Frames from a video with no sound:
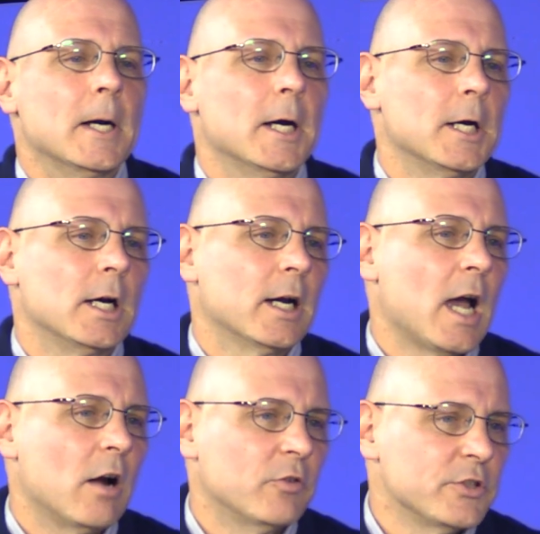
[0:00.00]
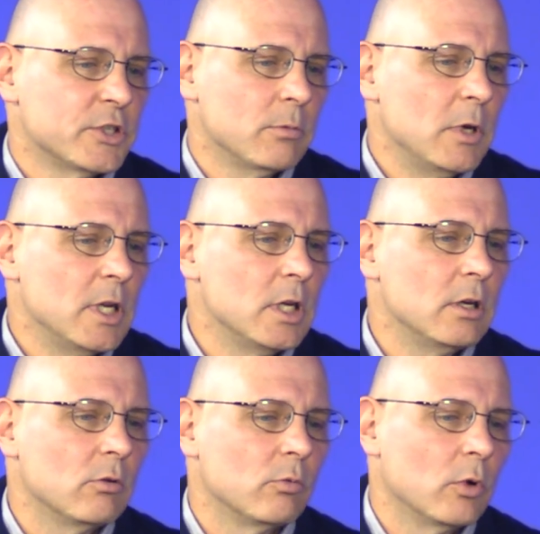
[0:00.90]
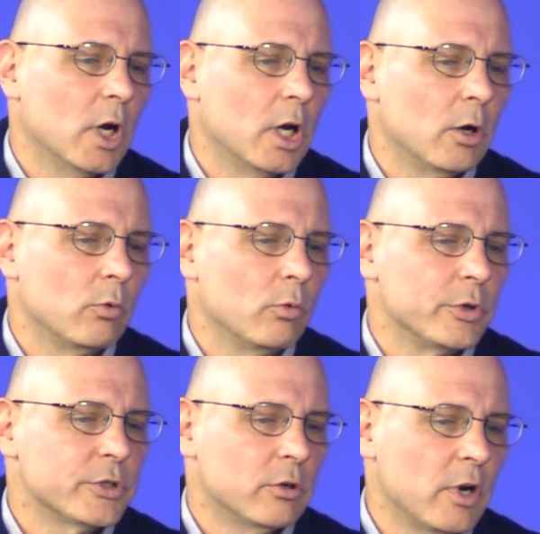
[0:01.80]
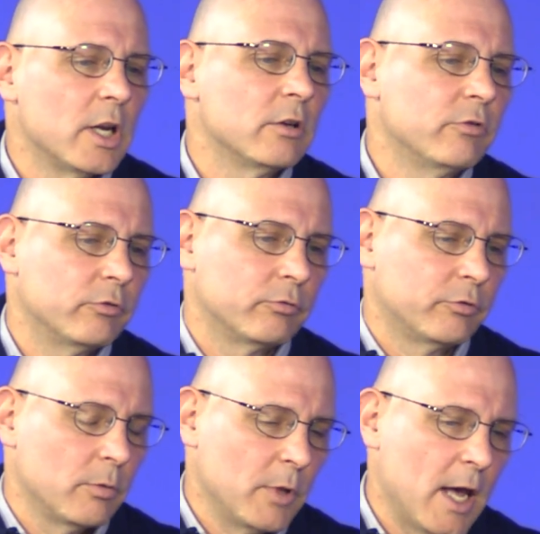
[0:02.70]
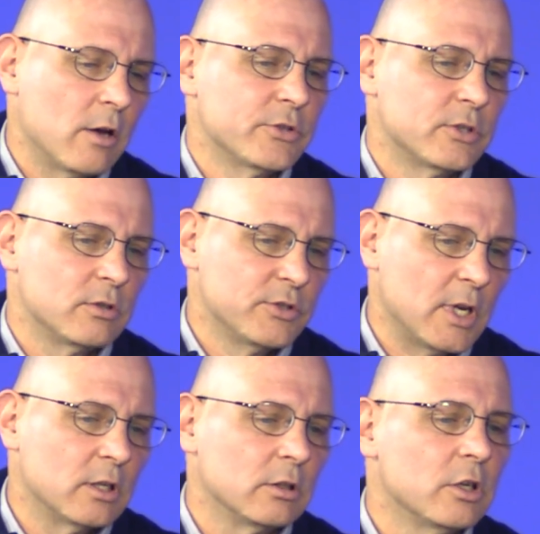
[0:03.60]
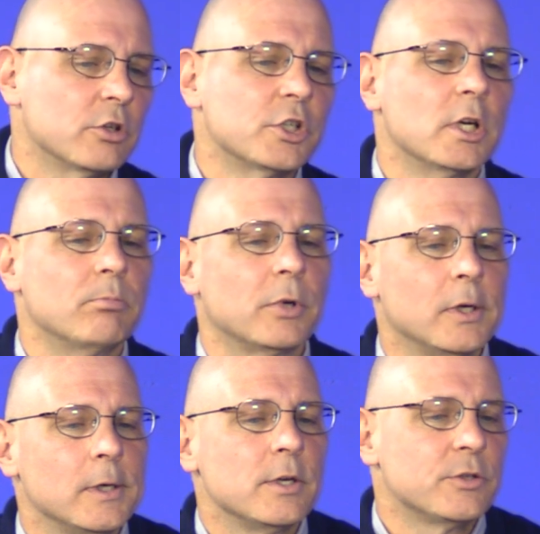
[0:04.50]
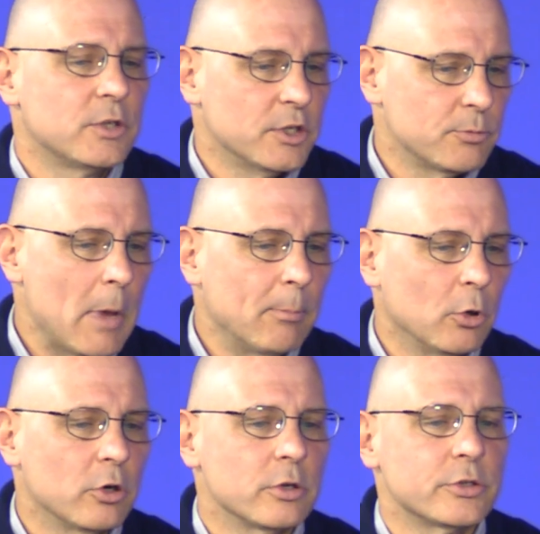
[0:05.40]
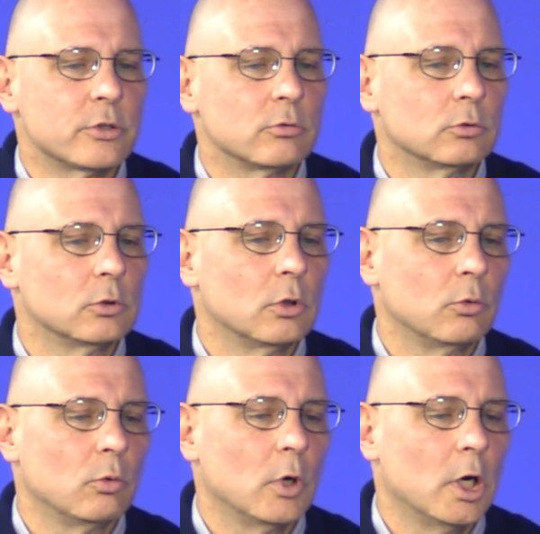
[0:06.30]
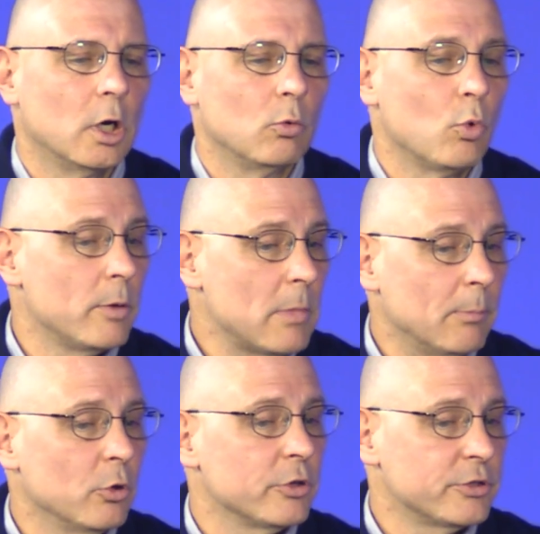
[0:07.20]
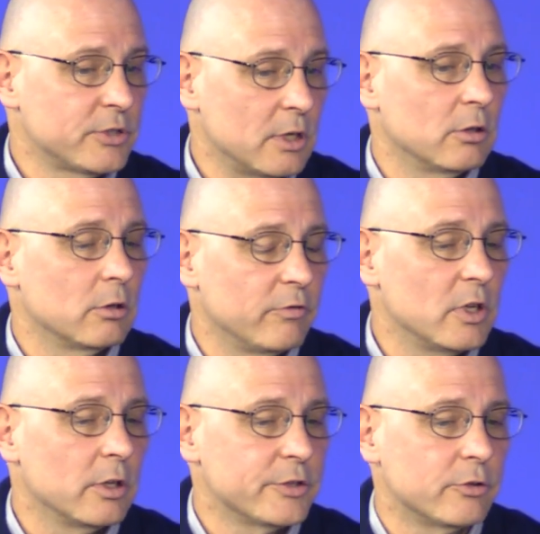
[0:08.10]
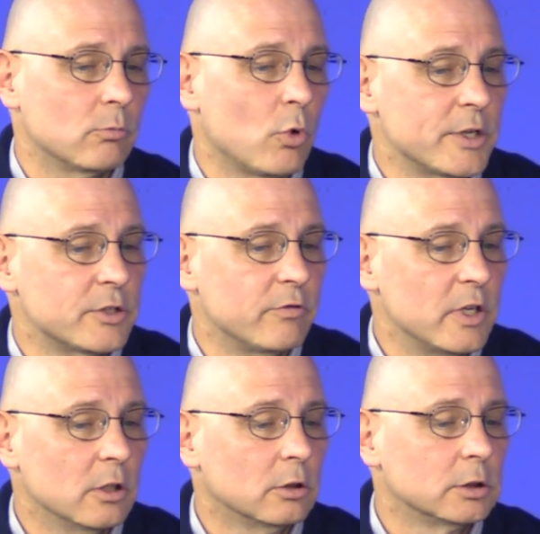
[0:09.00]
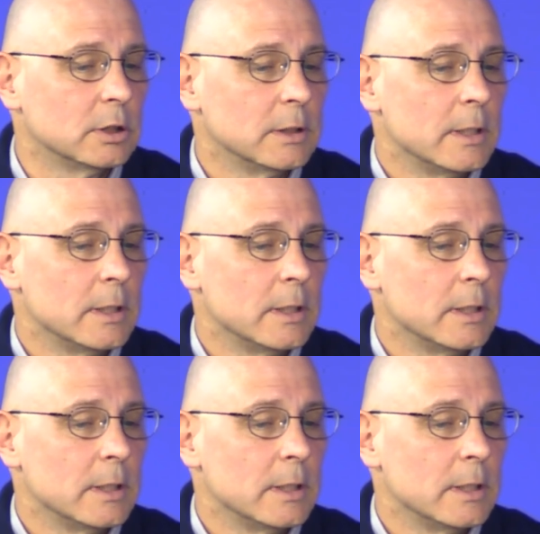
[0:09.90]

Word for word: Uh, a conference committee uh, was created from the House and Senate leadership, six members. Uh, one member is Senator Velis from Westfield.